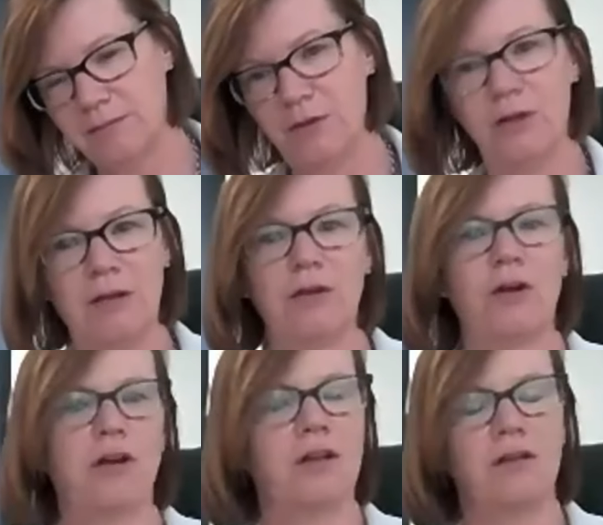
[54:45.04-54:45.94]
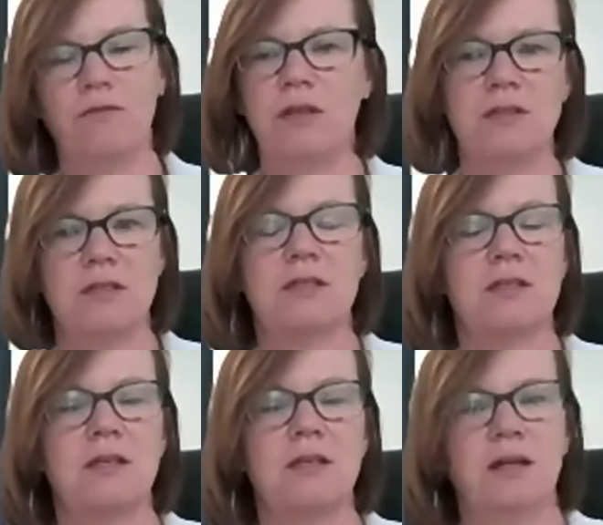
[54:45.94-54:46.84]
you're never going to
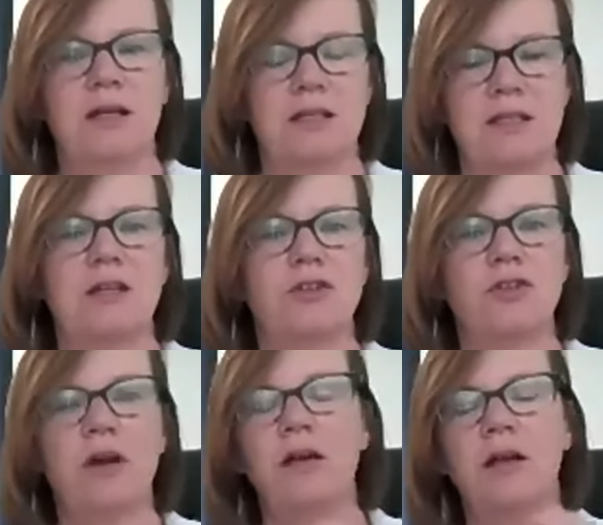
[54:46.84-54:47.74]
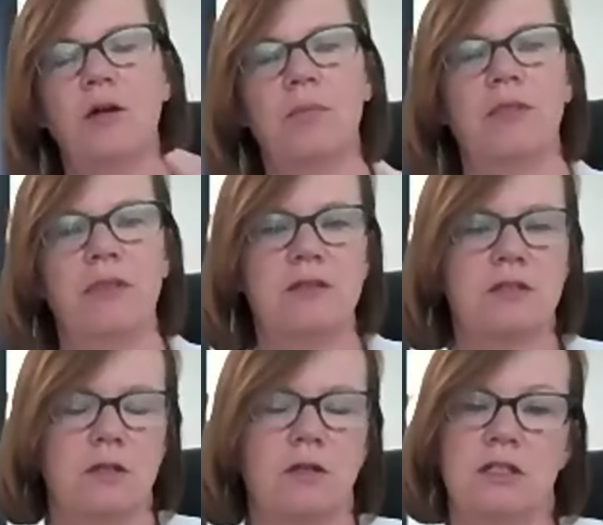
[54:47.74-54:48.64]
convince, etc. But
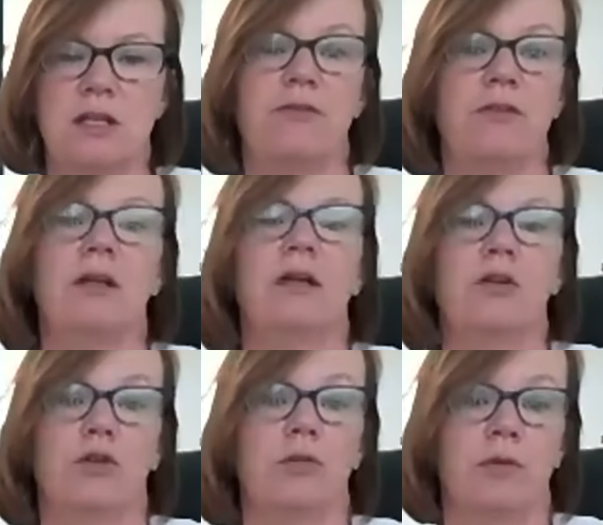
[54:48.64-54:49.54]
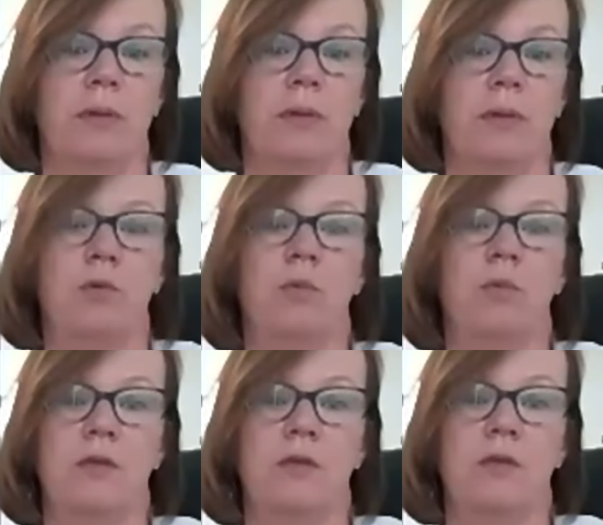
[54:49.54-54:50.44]
there's definitely a group of people
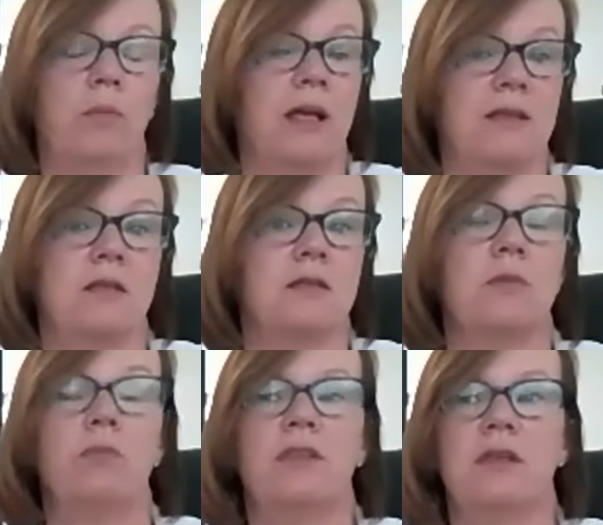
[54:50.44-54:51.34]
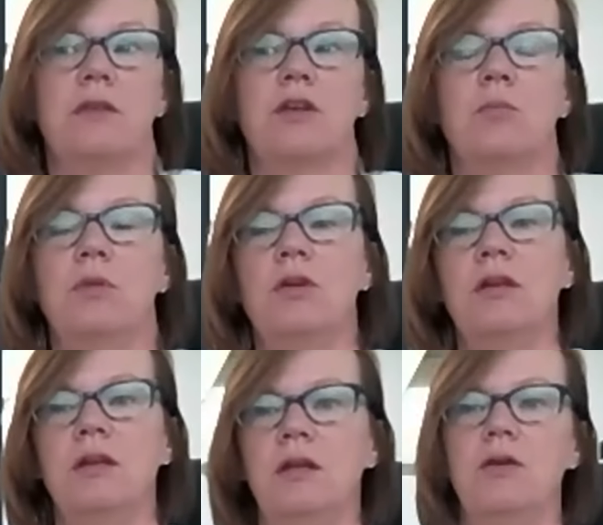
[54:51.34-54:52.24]
within workplaces and within the
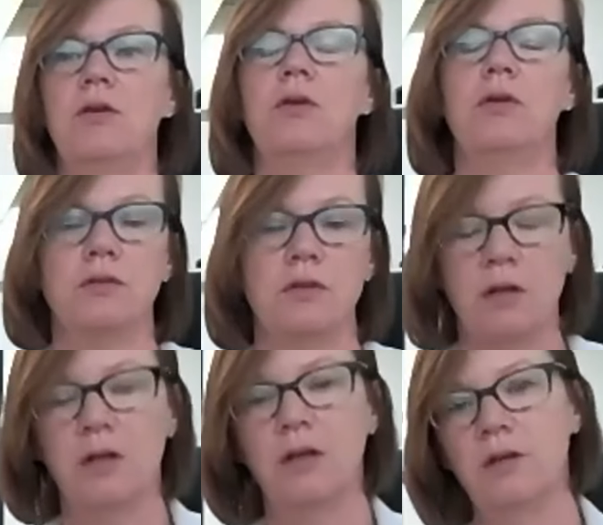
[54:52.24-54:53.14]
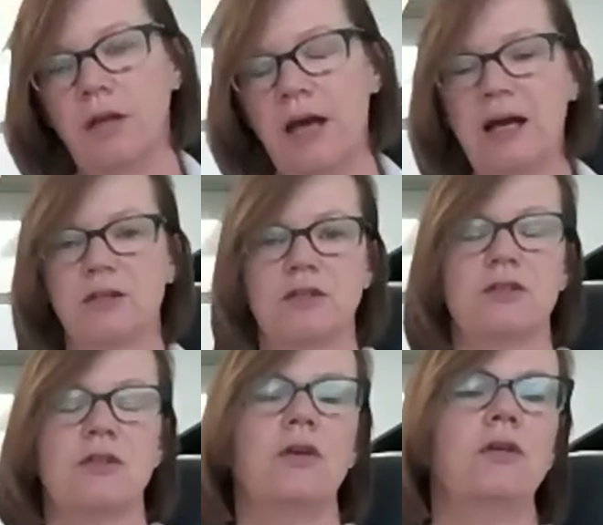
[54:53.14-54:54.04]
community who are
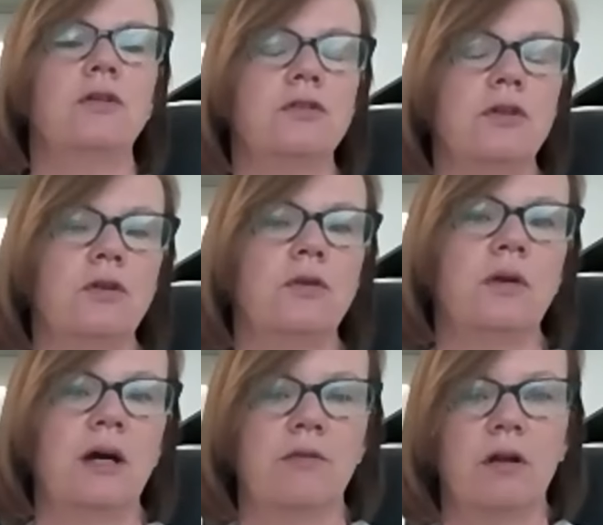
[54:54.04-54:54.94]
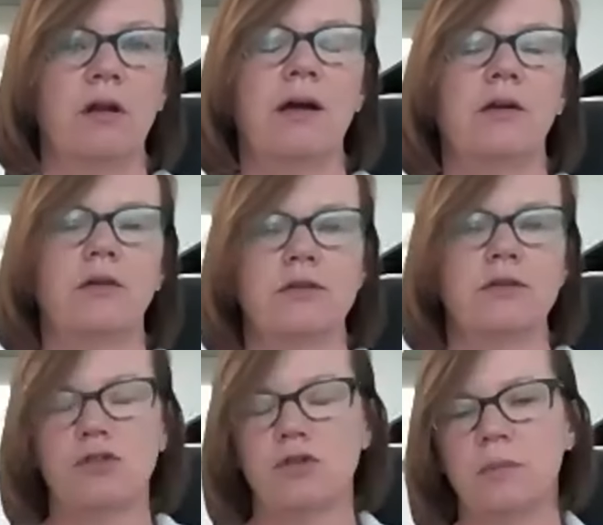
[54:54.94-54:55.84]
concerned, who are relying on
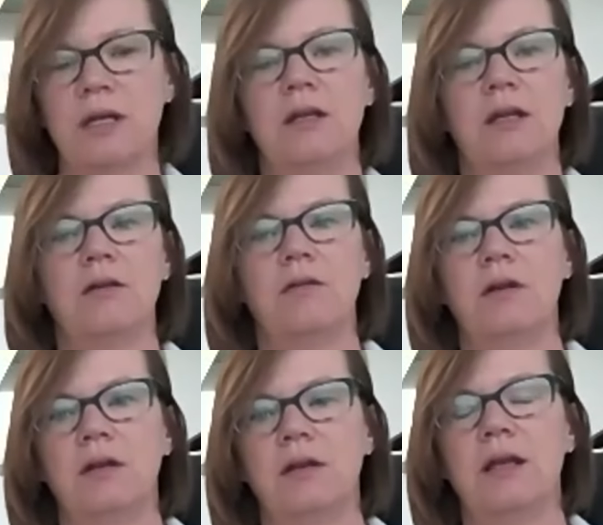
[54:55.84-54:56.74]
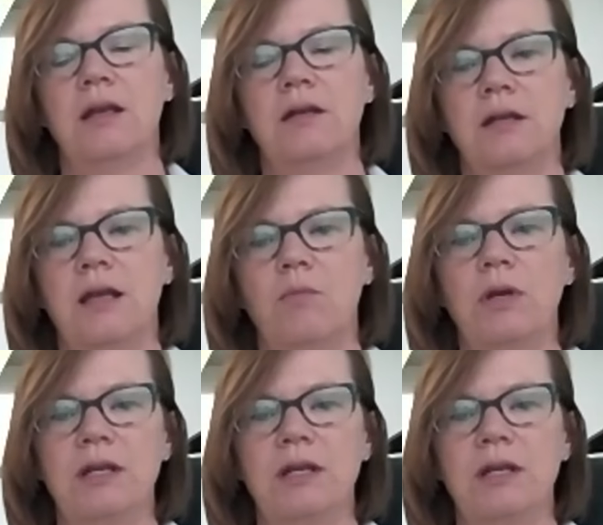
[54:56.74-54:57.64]
social media, and
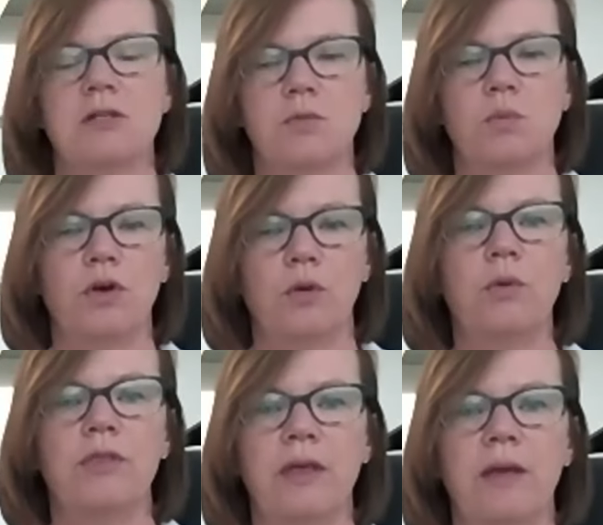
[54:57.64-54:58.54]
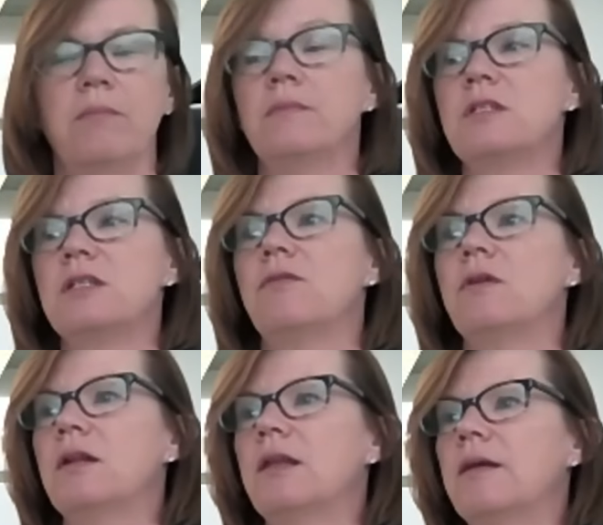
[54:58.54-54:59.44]
we need to work with them,
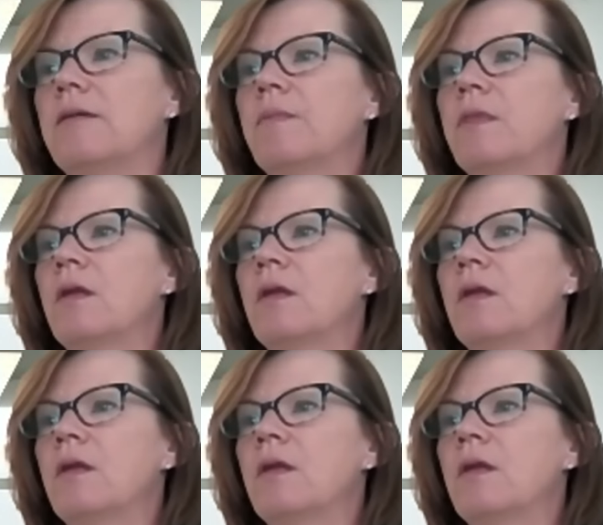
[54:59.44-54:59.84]
definitely.